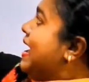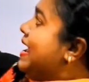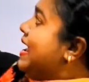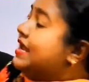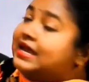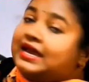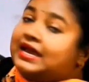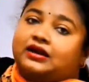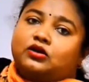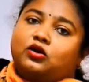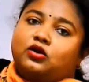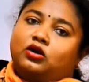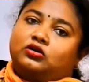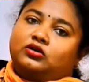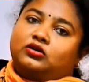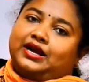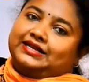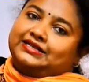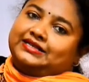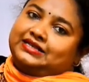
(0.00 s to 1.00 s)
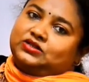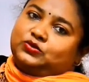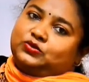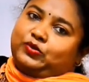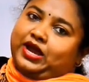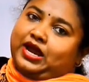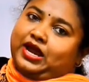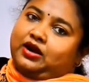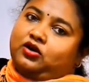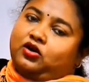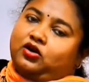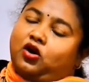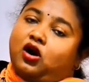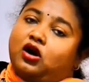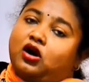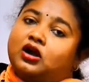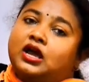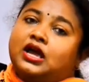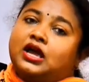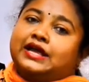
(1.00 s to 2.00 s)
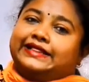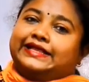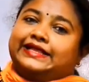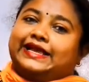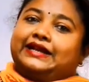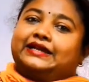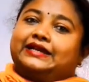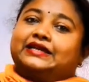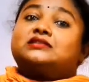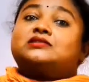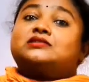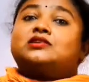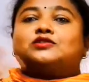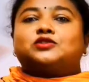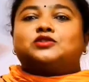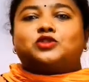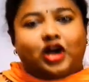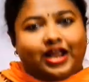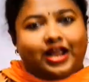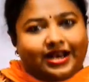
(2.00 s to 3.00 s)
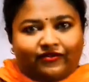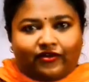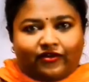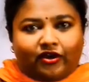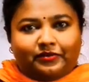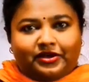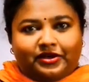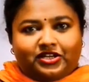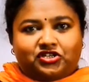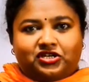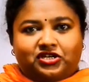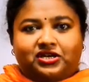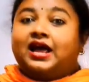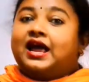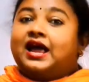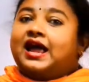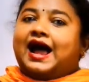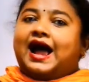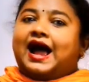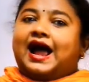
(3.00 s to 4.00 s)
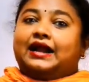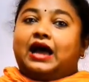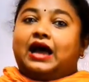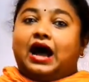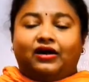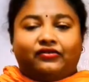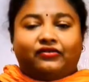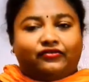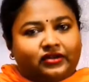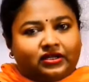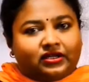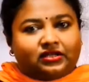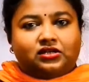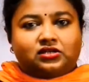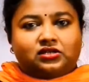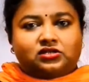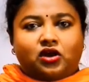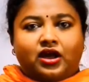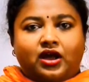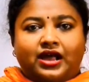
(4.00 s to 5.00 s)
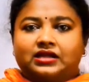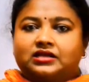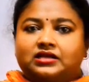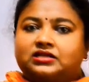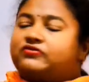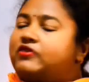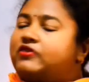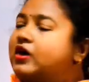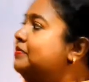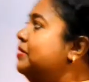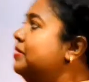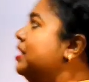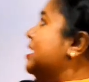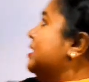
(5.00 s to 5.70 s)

lichen colonizes bare rock, there is soil formation, and after the soil is formed,